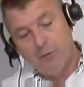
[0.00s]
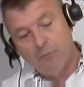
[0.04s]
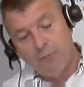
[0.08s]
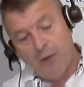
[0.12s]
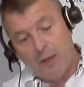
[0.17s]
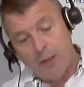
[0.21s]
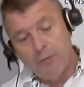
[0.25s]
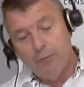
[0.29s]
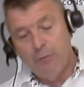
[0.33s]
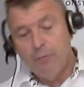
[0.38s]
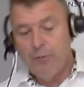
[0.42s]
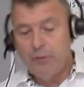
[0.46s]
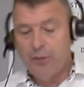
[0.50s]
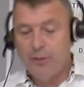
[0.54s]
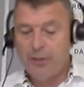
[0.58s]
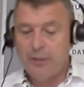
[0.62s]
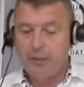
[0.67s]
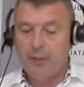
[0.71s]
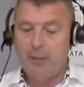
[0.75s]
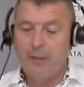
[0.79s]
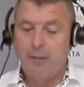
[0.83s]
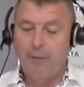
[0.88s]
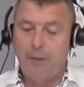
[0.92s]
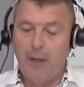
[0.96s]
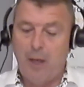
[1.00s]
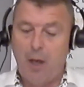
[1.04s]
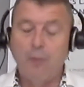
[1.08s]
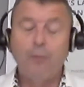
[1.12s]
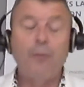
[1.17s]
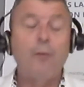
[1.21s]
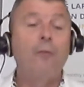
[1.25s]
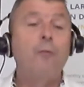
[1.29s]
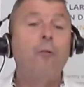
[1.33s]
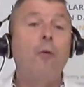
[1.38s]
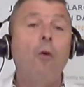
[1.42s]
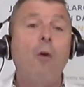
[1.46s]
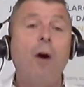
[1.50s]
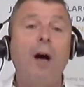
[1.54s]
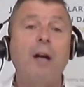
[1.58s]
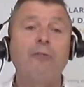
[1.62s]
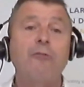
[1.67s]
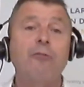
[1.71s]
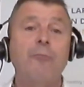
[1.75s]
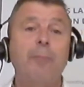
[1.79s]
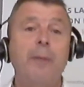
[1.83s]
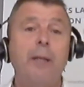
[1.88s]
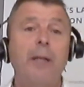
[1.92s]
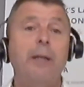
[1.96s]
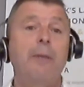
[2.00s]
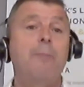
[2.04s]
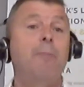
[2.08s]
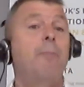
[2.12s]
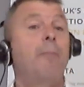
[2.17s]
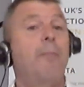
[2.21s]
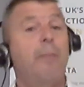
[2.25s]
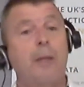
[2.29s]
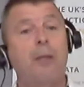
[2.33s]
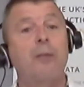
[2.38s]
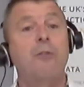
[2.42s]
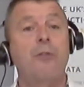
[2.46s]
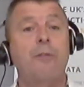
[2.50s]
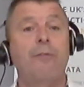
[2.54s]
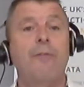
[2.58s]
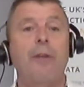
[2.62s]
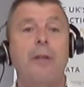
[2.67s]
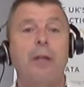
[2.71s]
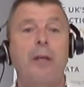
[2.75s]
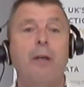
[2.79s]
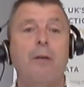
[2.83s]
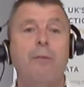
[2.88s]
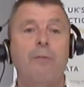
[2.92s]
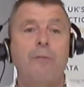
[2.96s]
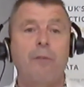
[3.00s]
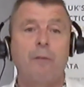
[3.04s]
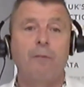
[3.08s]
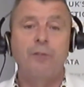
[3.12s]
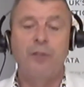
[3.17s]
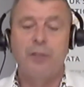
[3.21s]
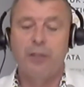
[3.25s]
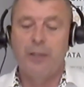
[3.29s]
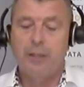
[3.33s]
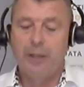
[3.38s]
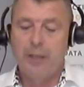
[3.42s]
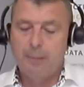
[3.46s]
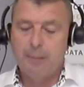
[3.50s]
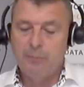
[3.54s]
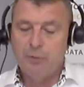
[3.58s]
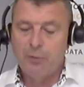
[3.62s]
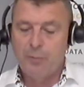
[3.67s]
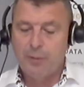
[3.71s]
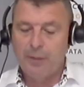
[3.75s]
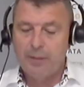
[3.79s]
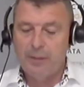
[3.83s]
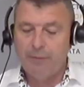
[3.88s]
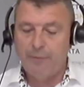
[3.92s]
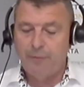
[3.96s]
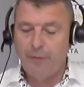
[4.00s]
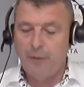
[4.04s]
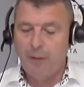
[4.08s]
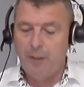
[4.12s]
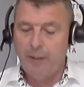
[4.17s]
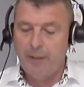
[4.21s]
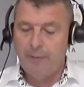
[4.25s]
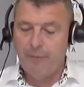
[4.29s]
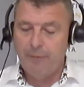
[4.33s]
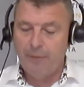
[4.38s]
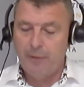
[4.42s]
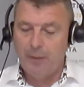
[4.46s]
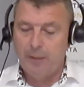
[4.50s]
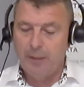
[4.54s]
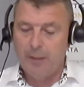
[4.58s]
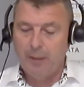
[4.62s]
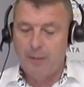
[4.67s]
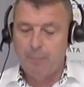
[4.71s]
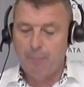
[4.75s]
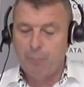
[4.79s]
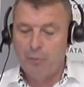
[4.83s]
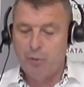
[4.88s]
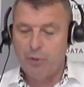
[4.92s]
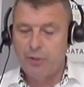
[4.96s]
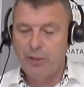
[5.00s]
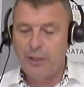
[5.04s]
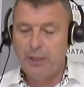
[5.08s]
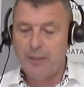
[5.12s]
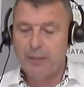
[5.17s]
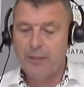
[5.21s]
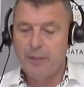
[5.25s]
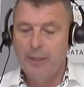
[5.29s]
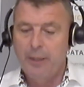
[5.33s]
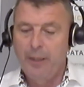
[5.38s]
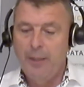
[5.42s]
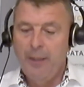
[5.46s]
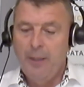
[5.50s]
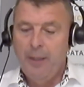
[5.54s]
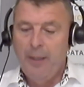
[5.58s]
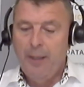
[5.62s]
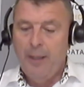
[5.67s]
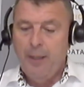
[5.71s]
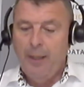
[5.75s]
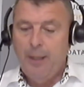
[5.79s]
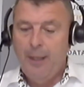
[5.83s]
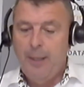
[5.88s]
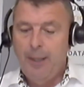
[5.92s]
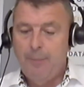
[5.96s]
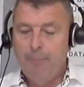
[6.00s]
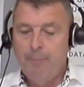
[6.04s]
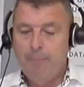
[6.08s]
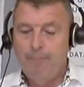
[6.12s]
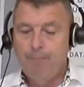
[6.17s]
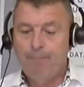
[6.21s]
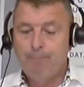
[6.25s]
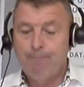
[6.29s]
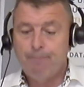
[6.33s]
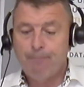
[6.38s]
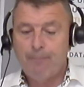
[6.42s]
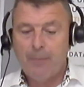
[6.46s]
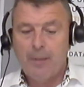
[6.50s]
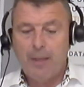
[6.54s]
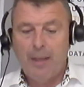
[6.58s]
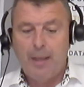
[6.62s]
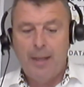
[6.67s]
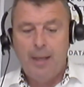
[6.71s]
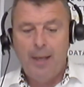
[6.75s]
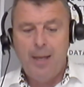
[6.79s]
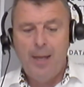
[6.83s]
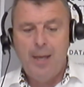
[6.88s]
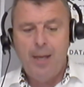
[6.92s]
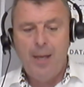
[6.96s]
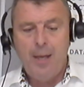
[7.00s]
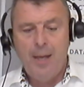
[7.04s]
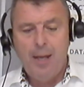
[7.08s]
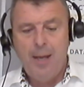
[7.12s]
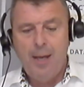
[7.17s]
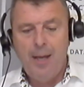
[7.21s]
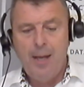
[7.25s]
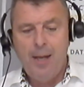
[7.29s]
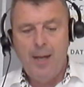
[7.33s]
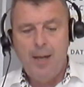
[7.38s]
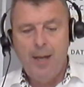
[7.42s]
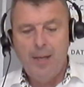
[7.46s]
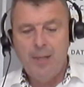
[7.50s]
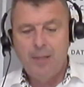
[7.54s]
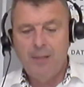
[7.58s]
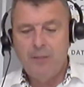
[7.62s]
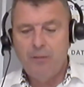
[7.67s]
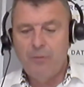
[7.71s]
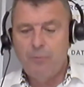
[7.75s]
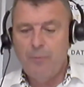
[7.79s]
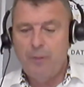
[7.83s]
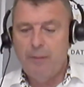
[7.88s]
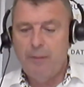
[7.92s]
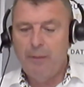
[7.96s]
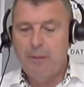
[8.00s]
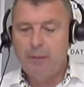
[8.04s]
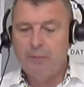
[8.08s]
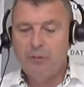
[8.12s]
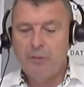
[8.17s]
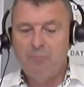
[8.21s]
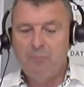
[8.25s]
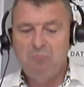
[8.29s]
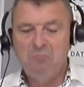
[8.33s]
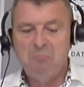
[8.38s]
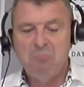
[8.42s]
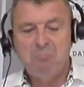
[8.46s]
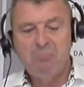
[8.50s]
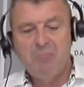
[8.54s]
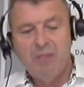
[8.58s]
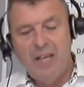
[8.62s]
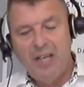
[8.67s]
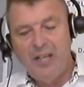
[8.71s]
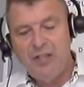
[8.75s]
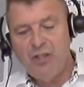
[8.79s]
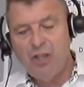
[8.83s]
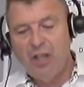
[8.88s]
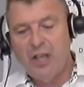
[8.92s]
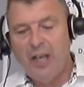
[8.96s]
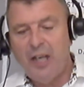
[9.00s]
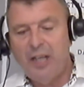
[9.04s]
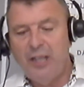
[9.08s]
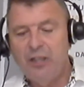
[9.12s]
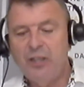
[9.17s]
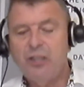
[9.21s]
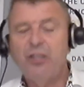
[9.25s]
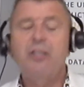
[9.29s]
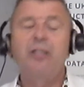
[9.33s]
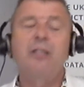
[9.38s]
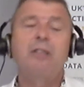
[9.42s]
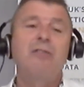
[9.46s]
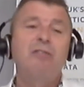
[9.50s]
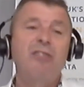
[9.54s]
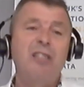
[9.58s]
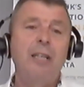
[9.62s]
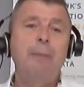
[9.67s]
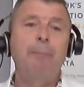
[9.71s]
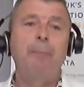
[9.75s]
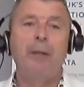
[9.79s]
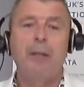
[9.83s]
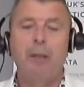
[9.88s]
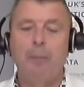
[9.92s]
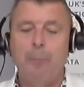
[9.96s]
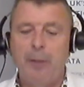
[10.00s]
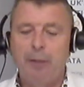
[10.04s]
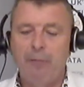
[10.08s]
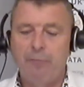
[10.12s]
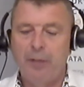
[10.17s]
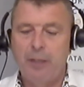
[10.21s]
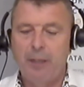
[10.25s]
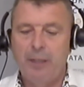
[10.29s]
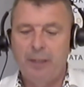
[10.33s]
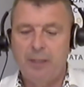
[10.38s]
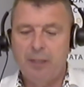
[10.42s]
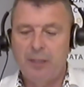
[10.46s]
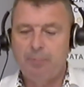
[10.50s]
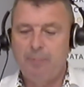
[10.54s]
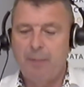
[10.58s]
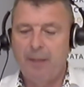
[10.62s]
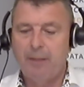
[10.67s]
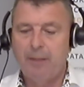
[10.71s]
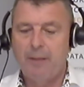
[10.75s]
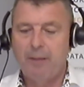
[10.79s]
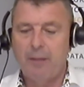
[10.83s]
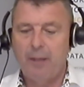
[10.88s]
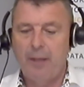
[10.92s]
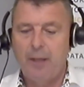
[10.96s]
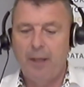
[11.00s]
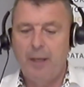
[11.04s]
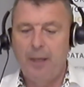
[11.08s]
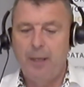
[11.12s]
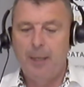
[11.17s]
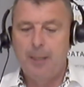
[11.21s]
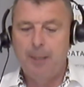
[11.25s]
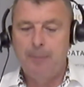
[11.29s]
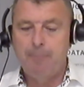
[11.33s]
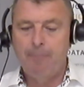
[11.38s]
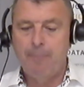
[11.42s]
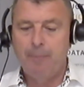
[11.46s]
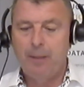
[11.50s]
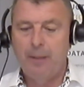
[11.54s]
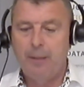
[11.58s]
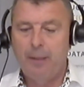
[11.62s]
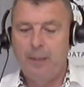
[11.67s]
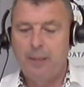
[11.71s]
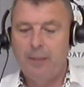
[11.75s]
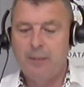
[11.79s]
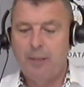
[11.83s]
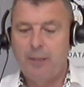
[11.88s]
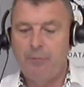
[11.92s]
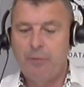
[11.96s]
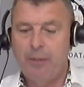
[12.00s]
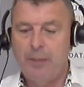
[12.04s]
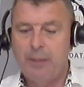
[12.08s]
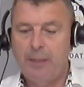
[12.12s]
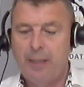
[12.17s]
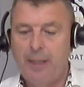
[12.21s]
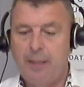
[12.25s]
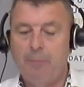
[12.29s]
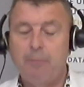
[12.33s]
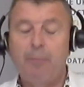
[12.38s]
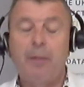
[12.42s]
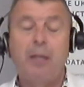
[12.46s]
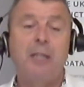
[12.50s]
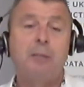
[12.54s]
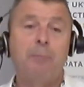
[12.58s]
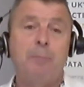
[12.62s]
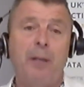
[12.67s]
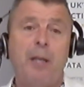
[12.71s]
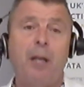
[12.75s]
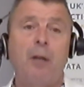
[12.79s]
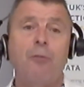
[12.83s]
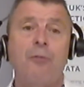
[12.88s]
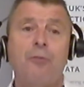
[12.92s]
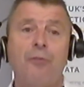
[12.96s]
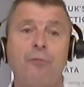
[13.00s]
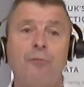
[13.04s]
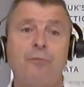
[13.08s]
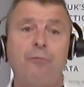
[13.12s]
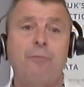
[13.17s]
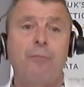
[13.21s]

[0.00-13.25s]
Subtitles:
roads over 400 million because of the obviously the M25 project. And where else? Education slipping a bit really this month. It's only down, it's below